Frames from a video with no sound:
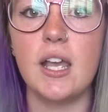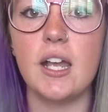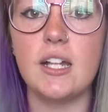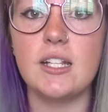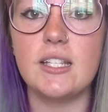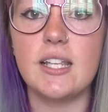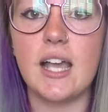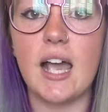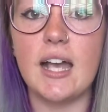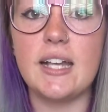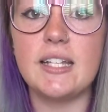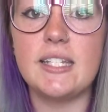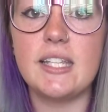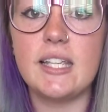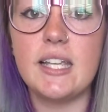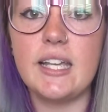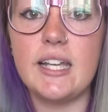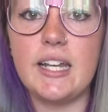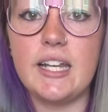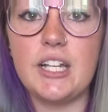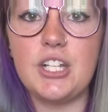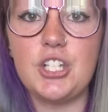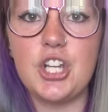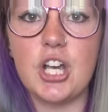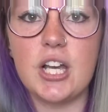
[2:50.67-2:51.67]
It's
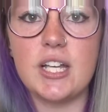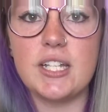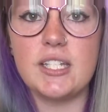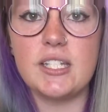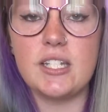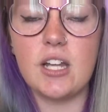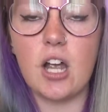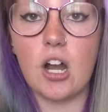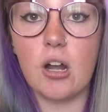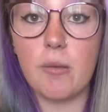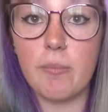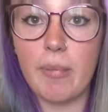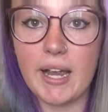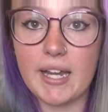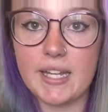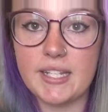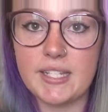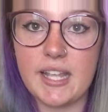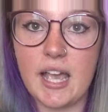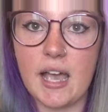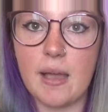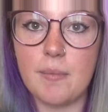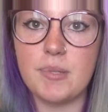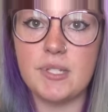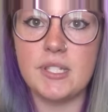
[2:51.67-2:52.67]
isolating just our
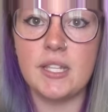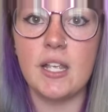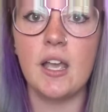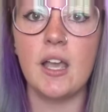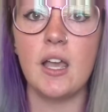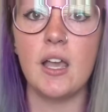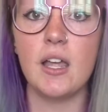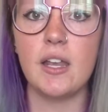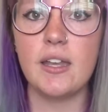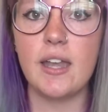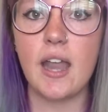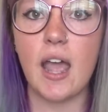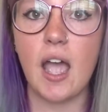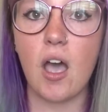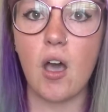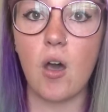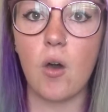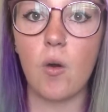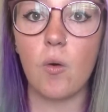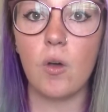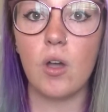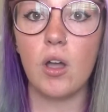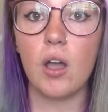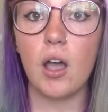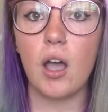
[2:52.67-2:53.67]
biceps.
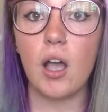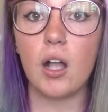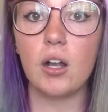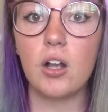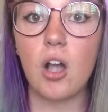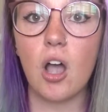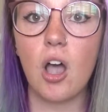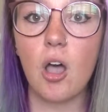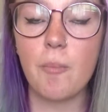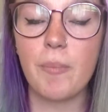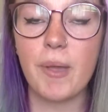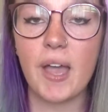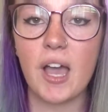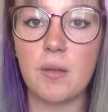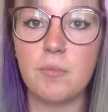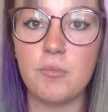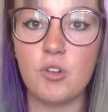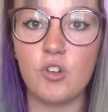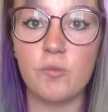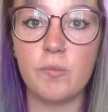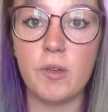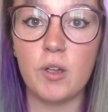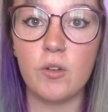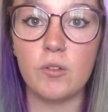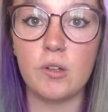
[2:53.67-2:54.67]
Now, a compound
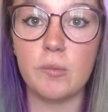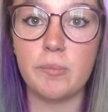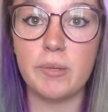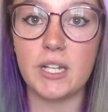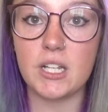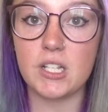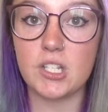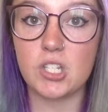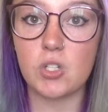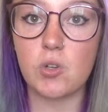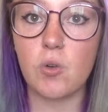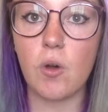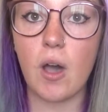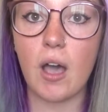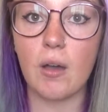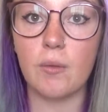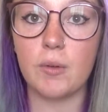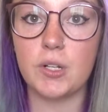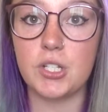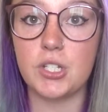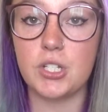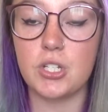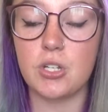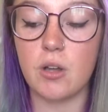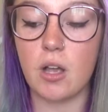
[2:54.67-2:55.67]
movement would be a squat,
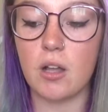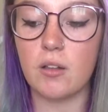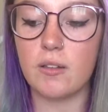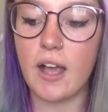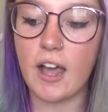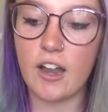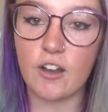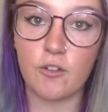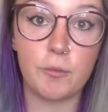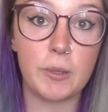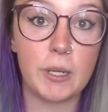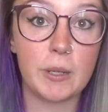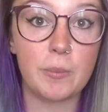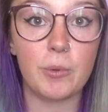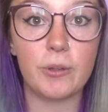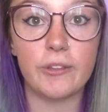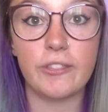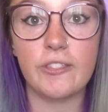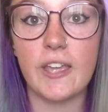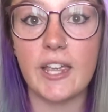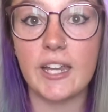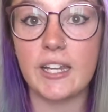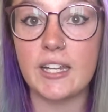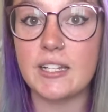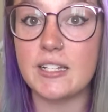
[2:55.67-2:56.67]
which a lot of people
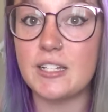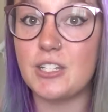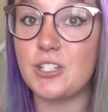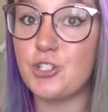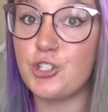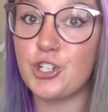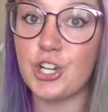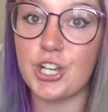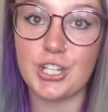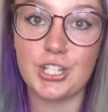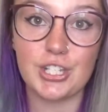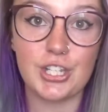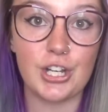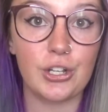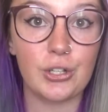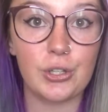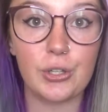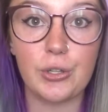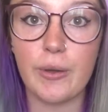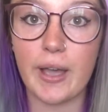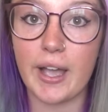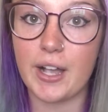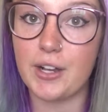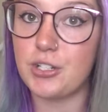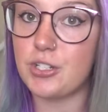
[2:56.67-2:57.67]
think is just a
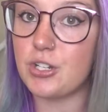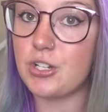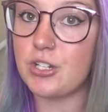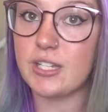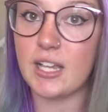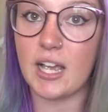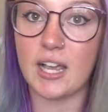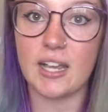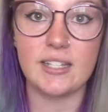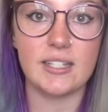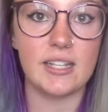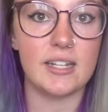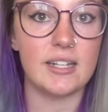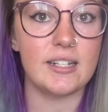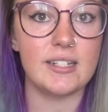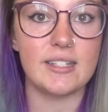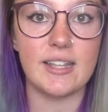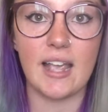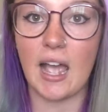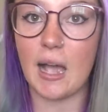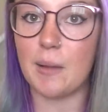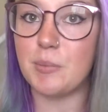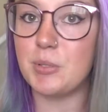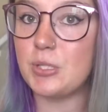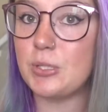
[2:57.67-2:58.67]
glute exercise. It is
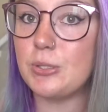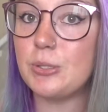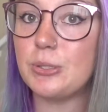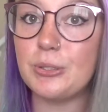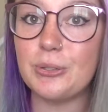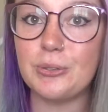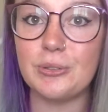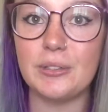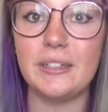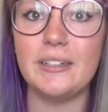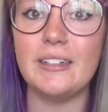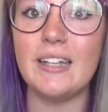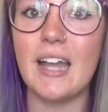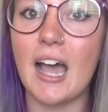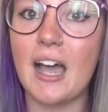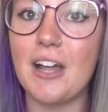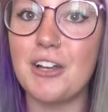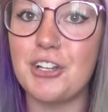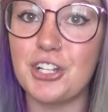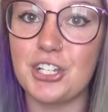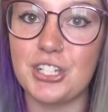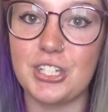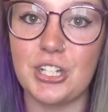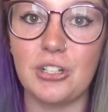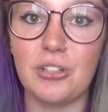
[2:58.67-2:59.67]
absolutely
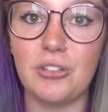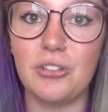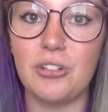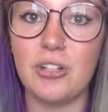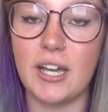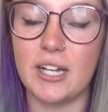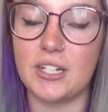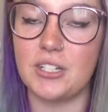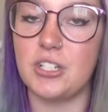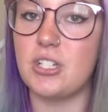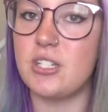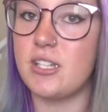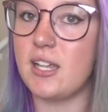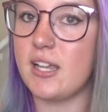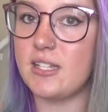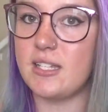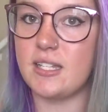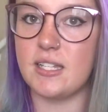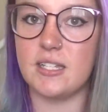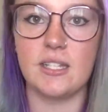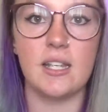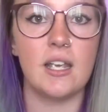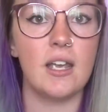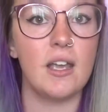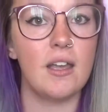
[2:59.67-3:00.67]
not just a glute
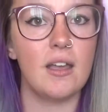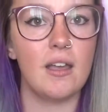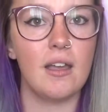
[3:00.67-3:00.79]
exercises.